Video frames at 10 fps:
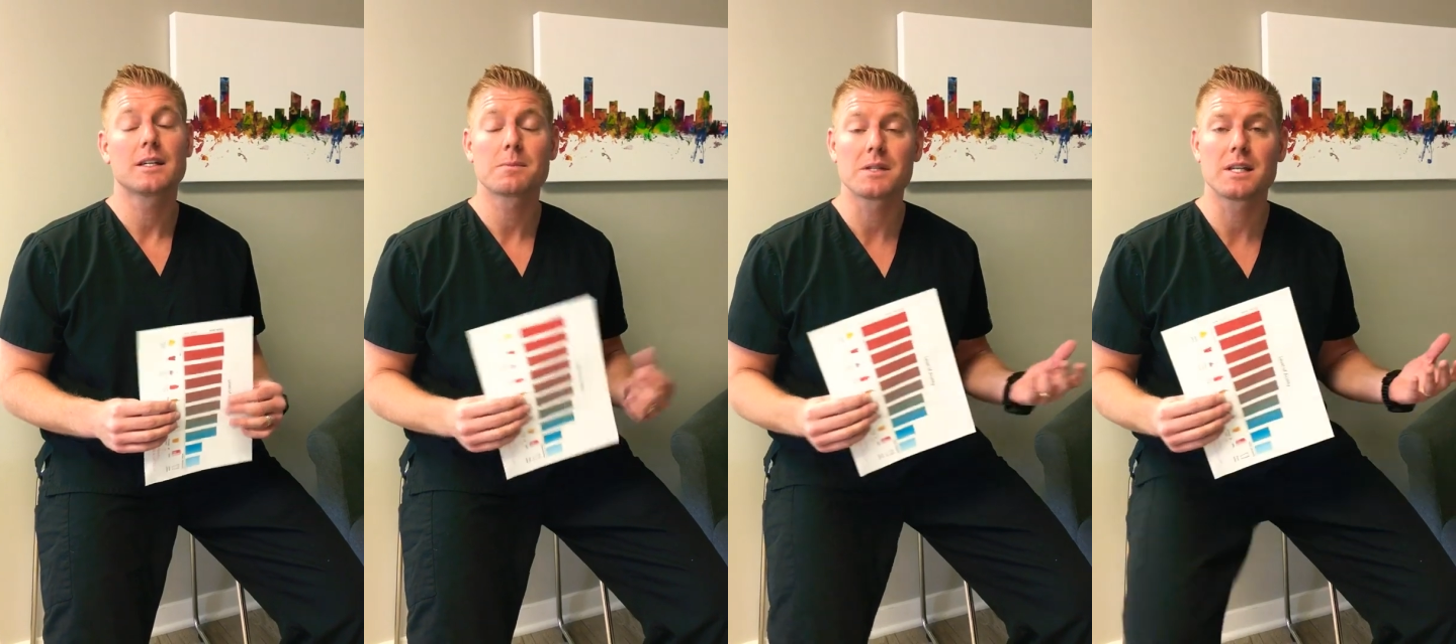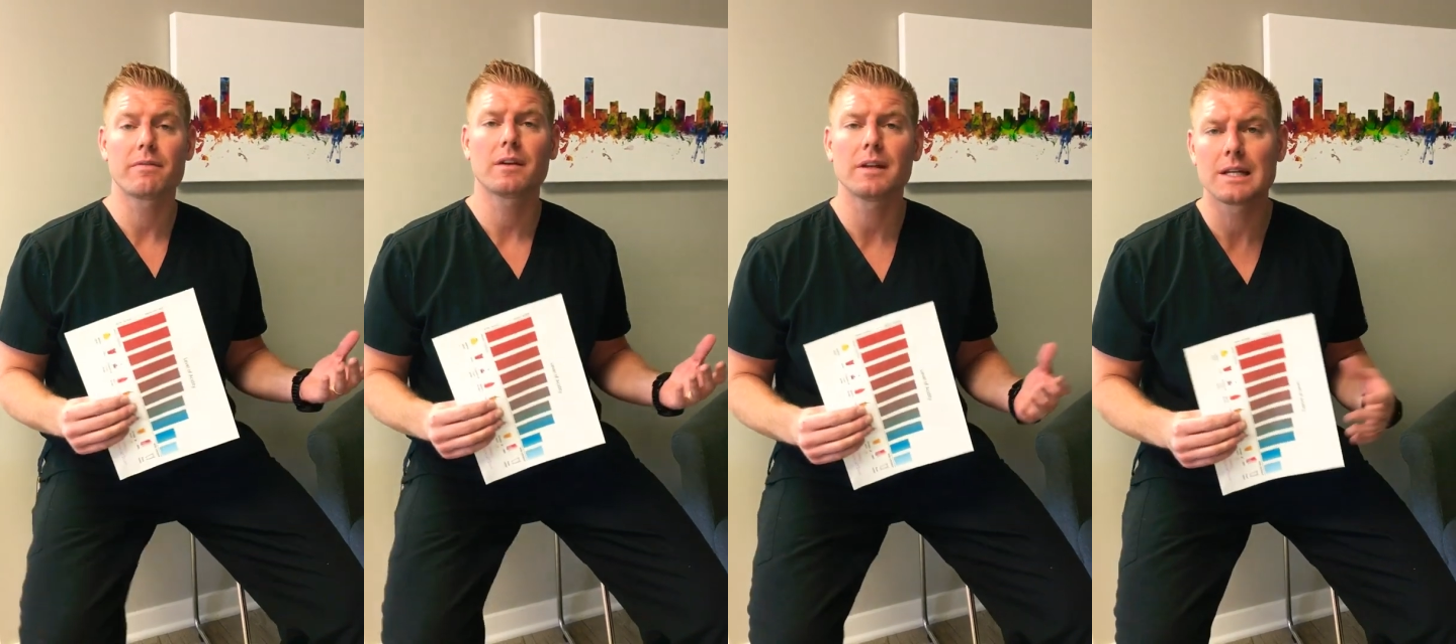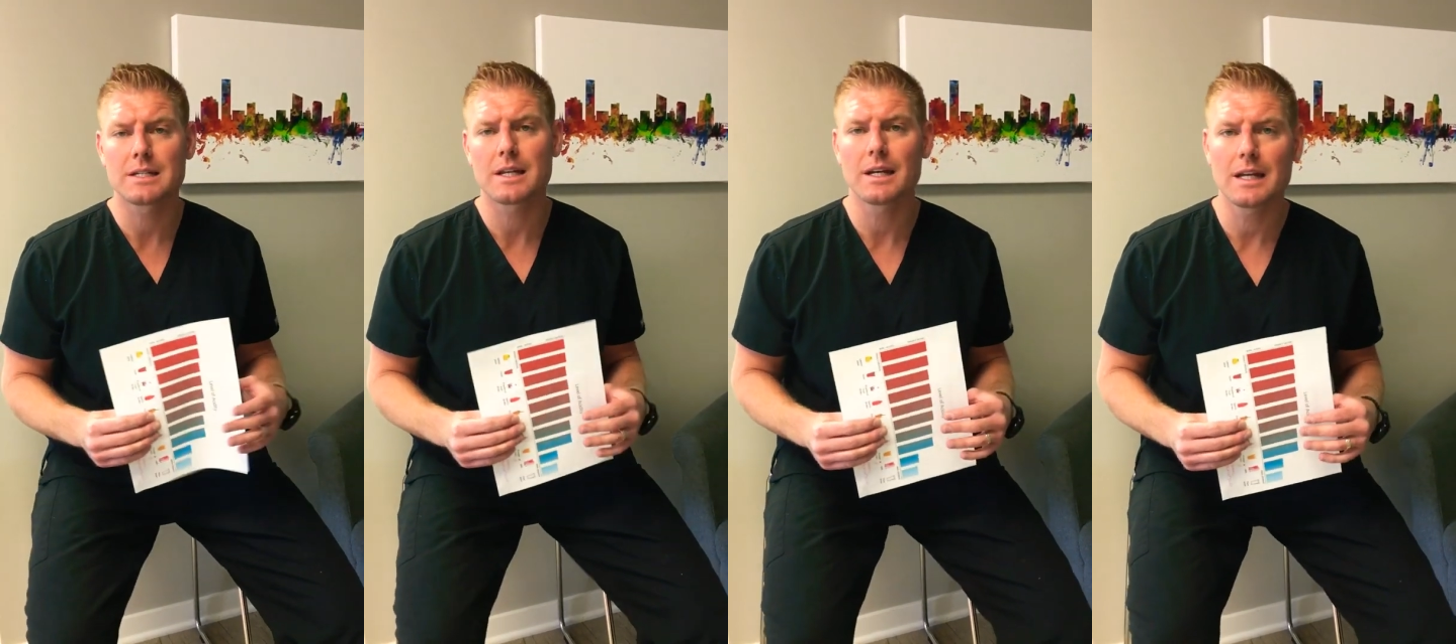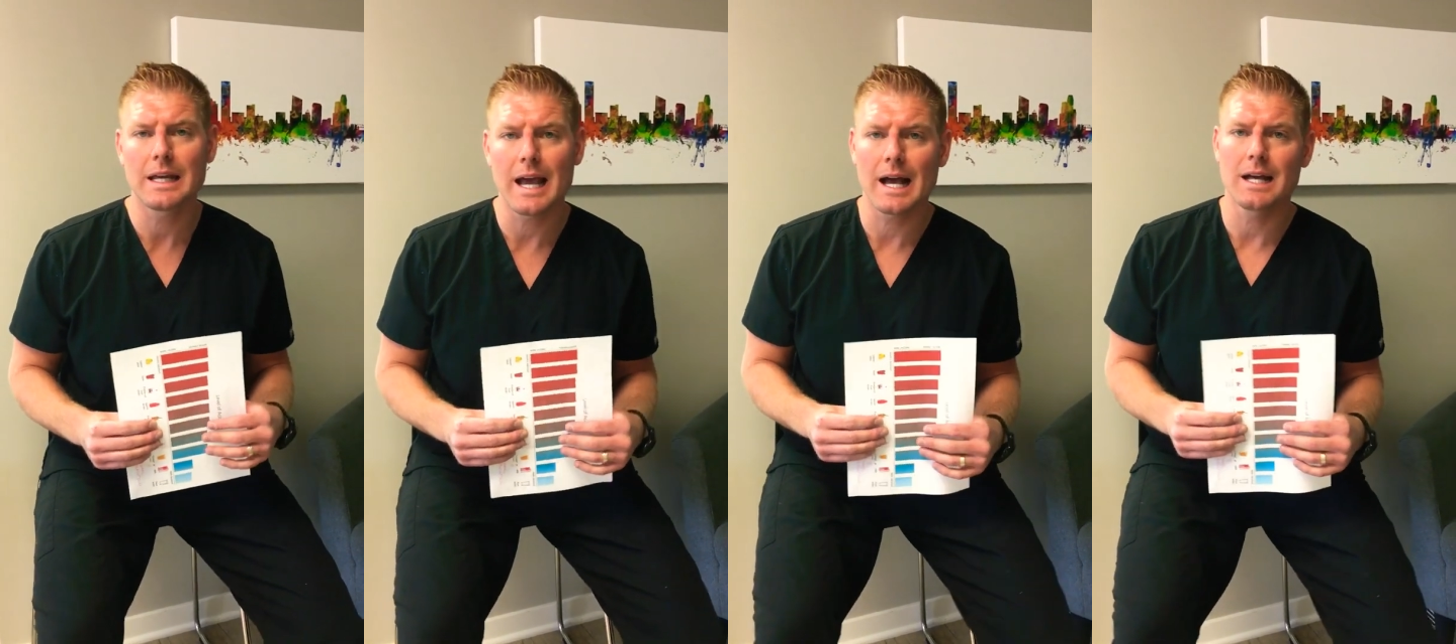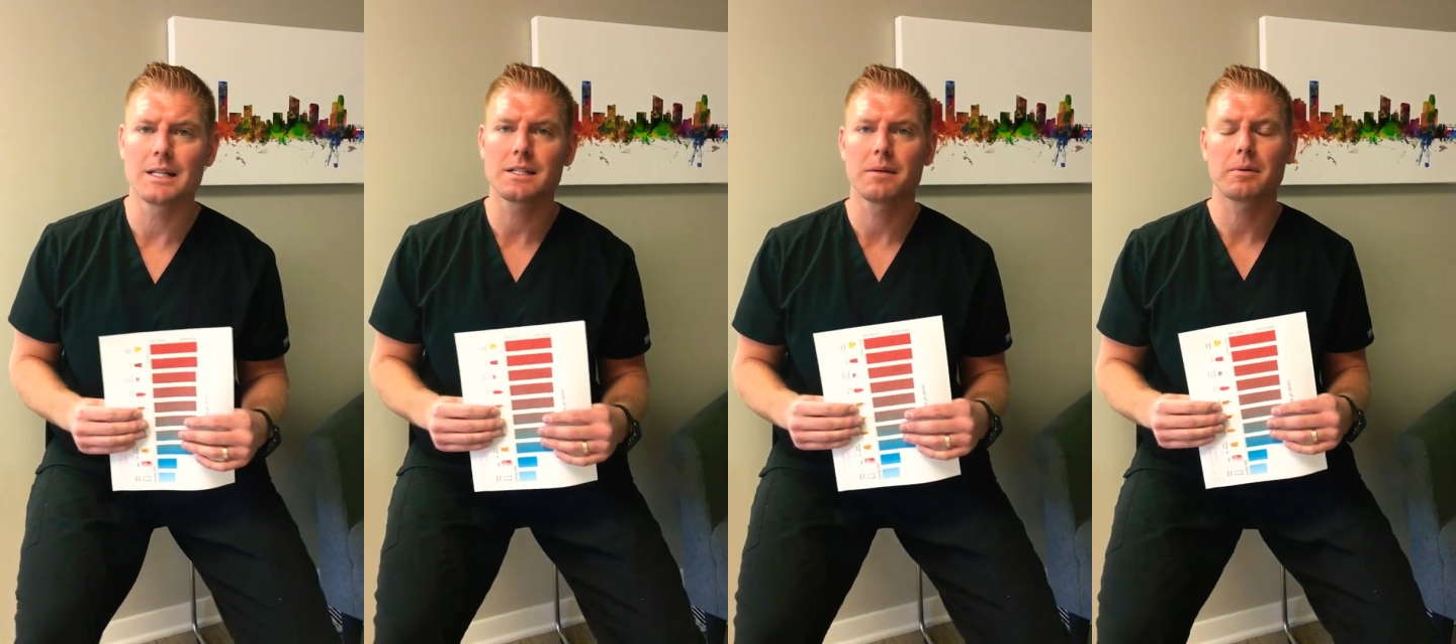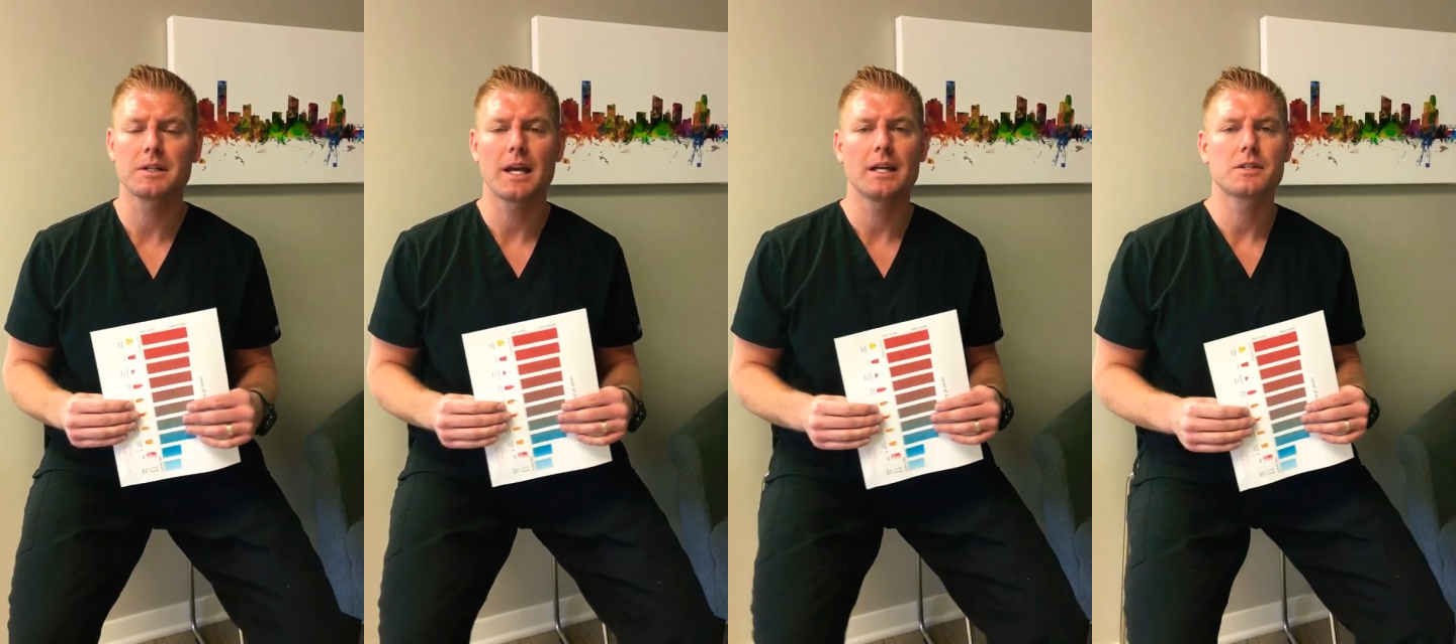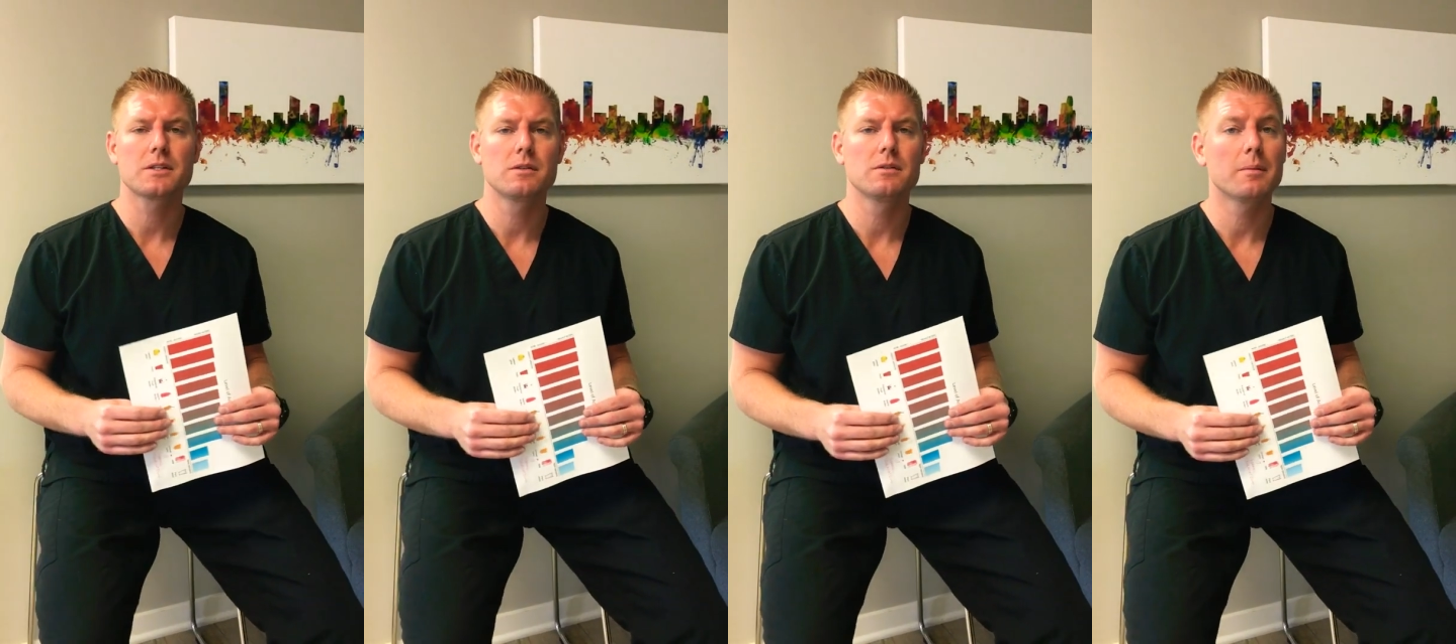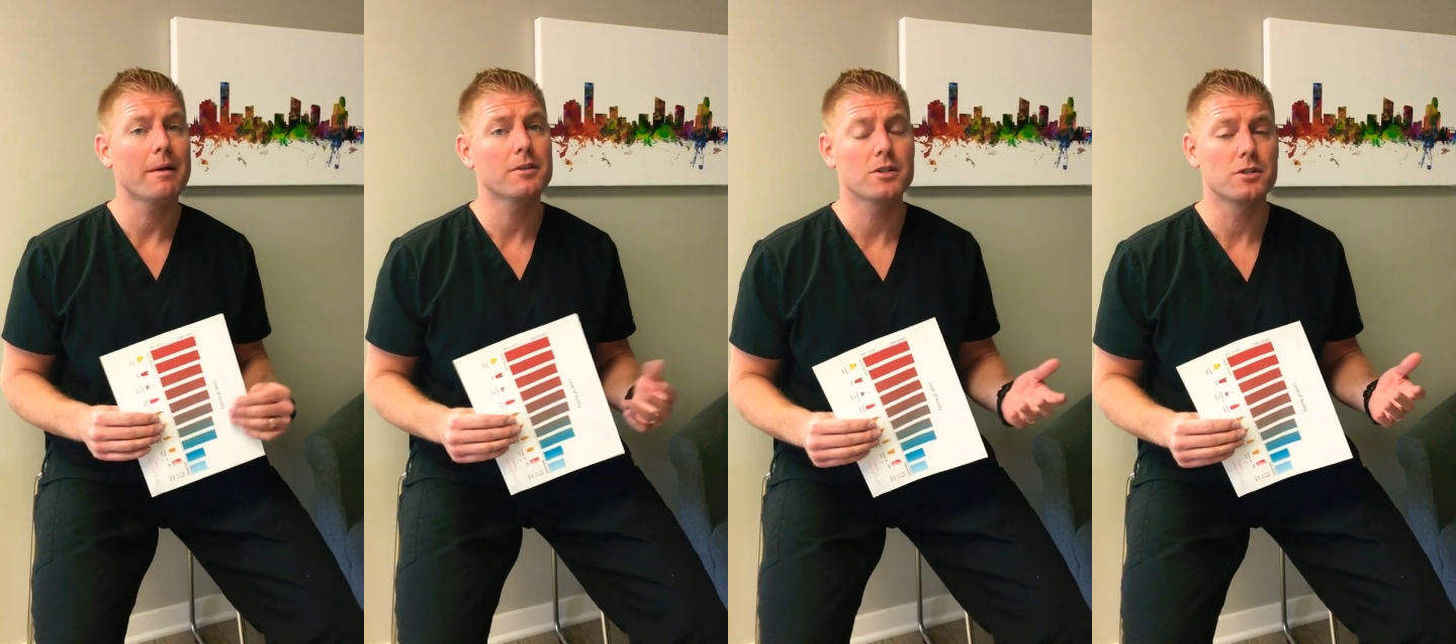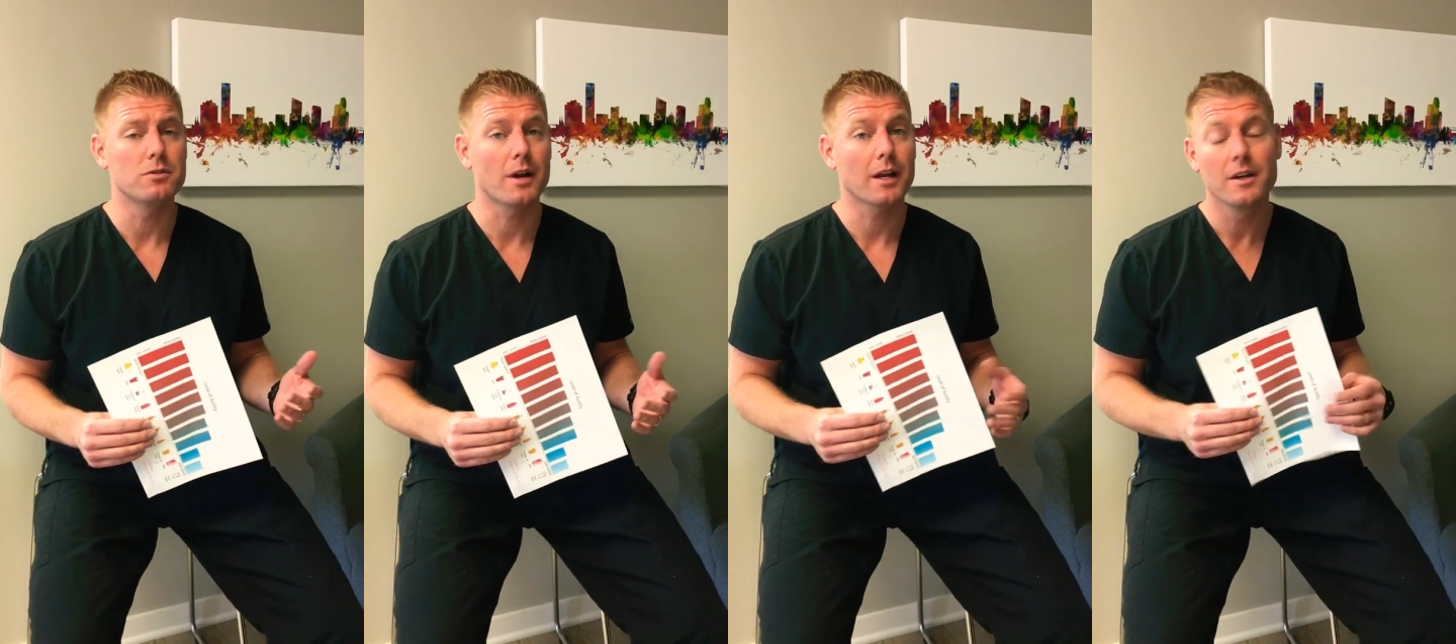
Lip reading: specifically acidity as it pertains to the beverages you drink.